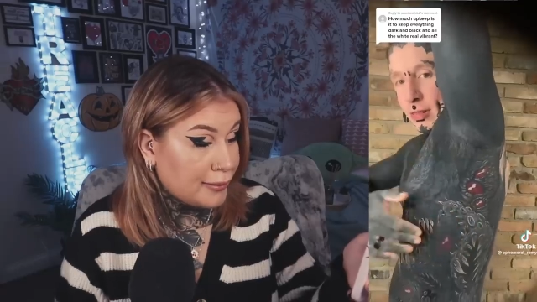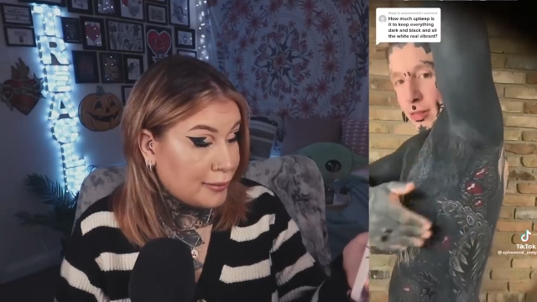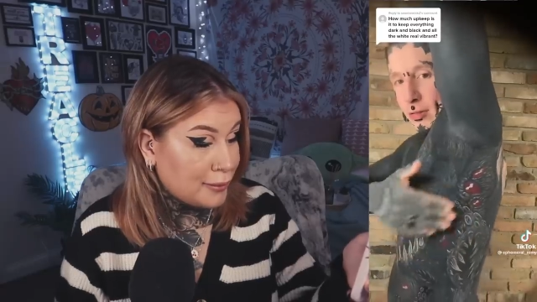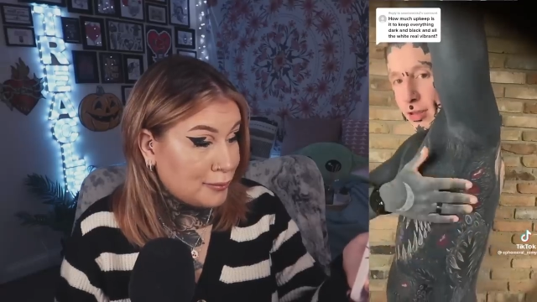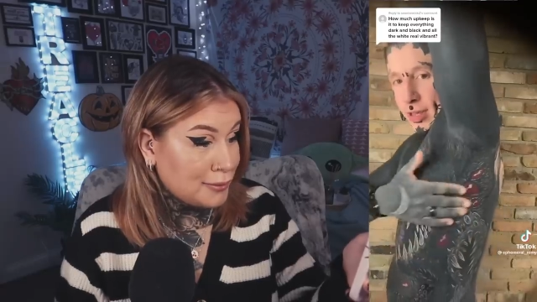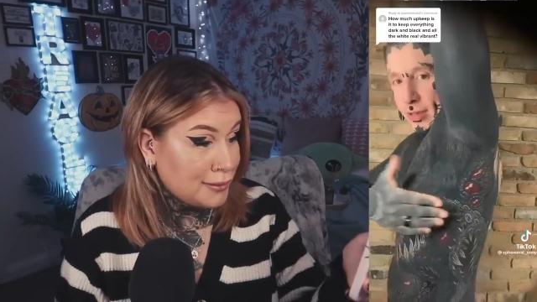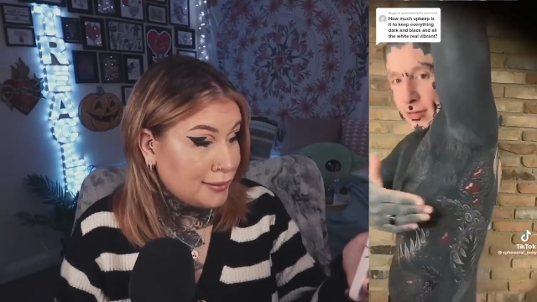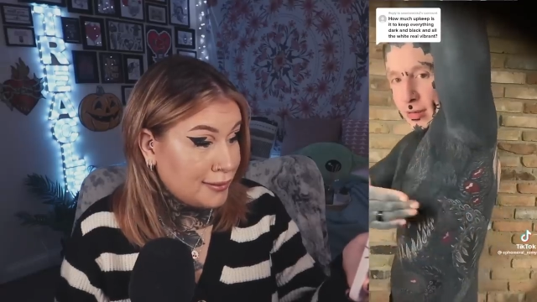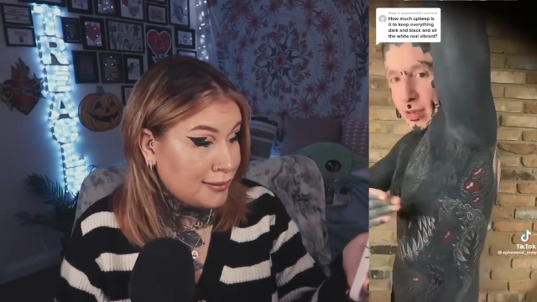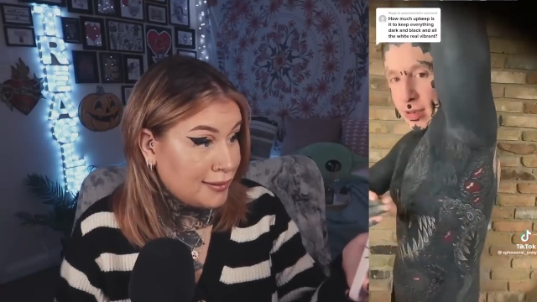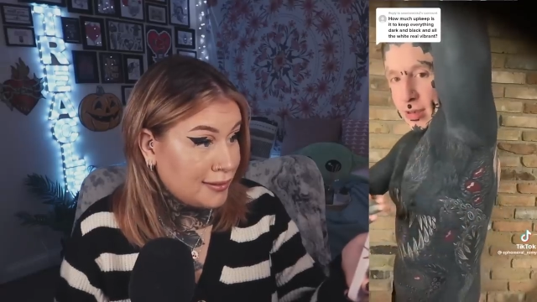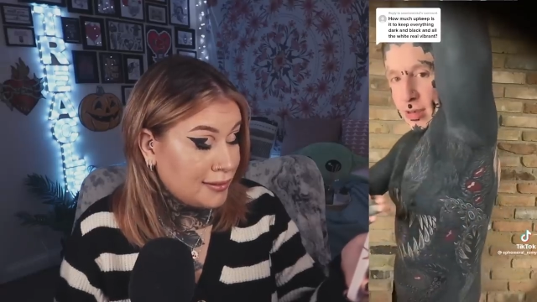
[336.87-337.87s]
Speaker 1: So like
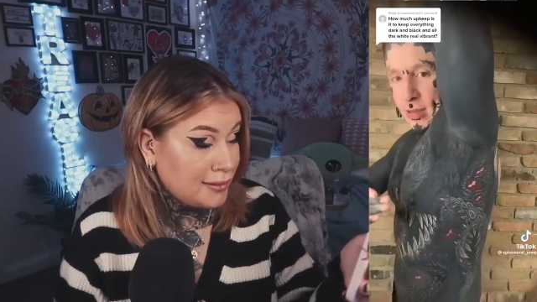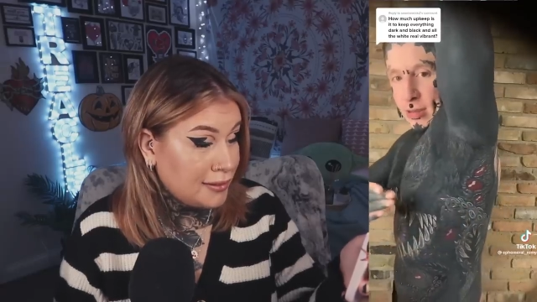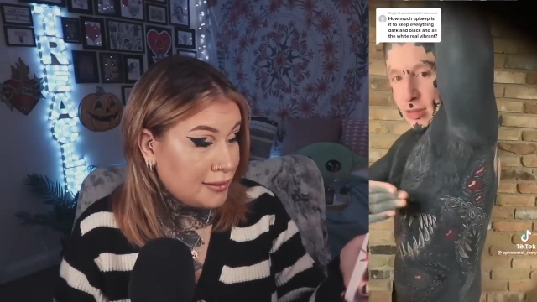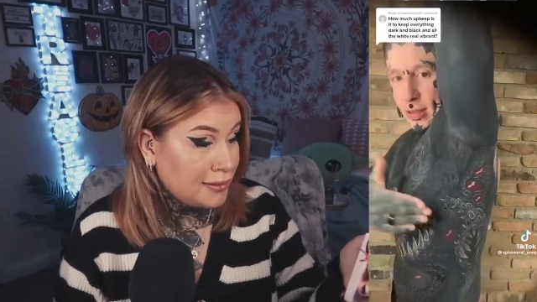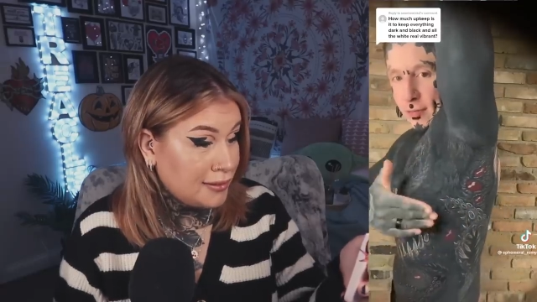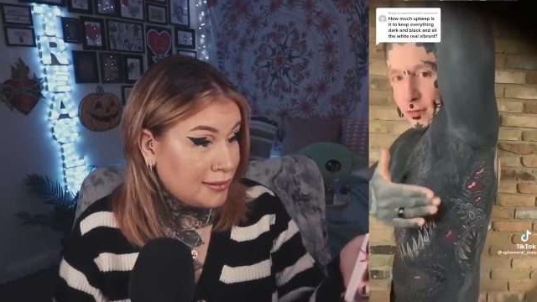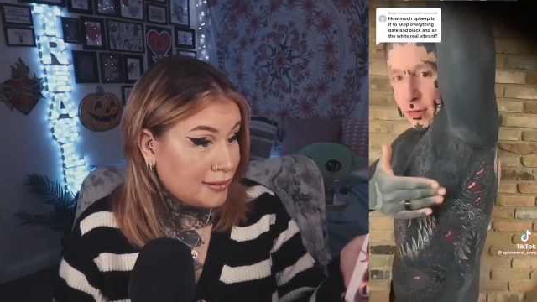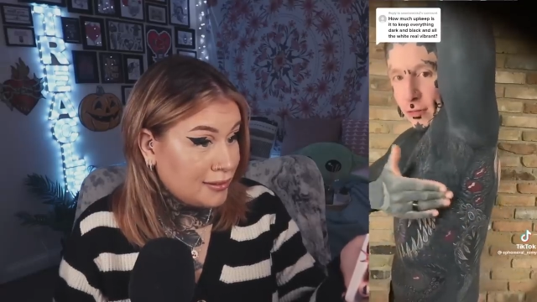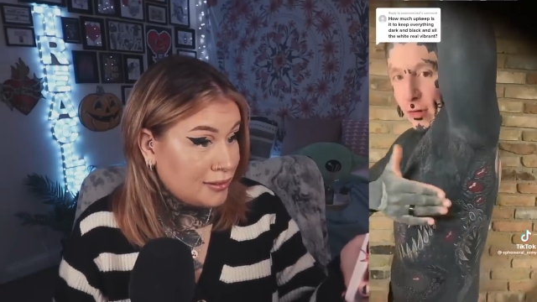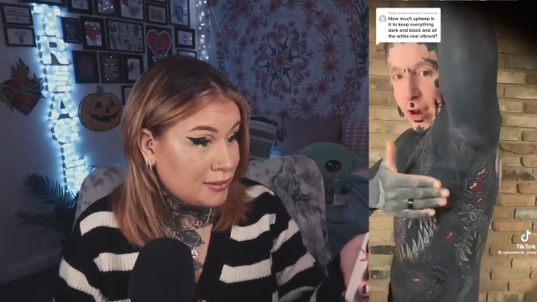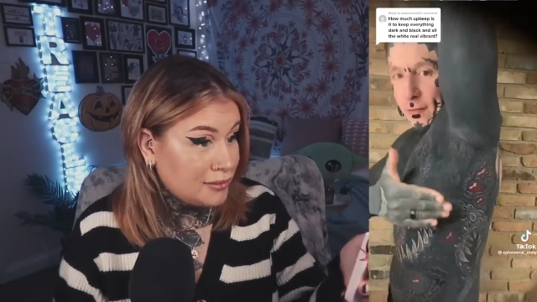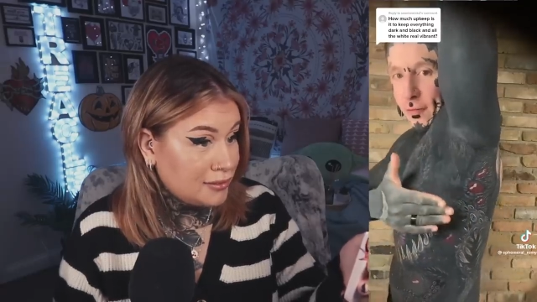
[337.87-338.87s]
just for
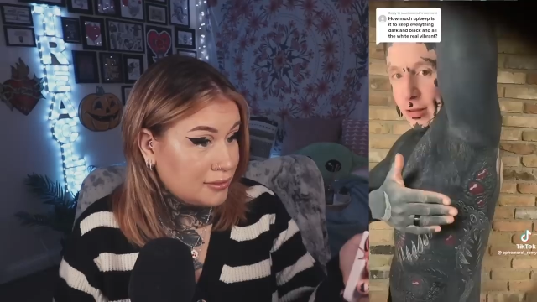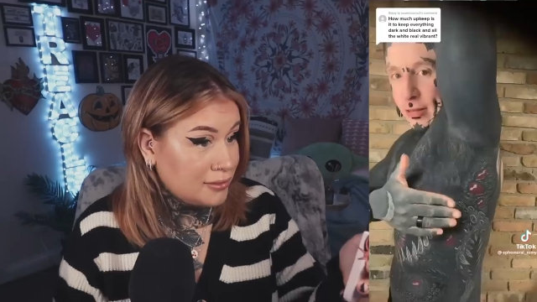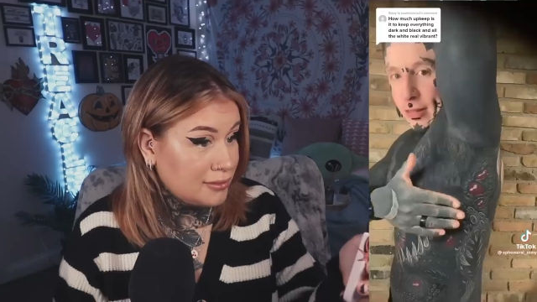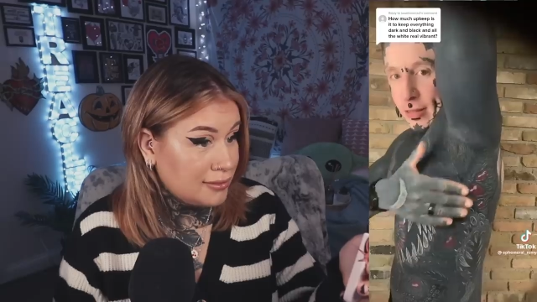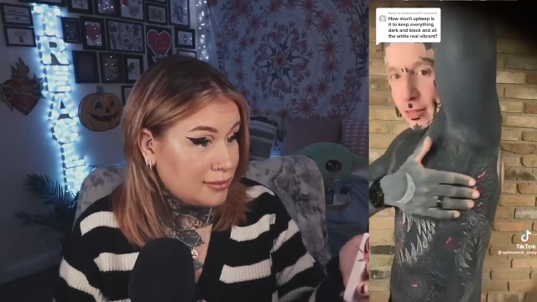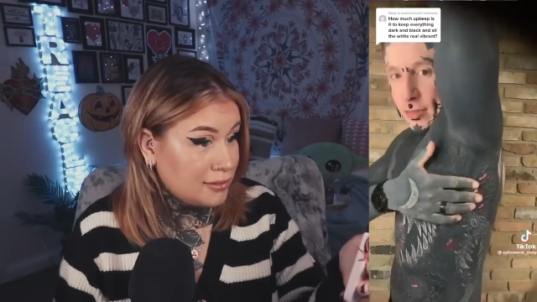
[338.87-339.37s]
reference,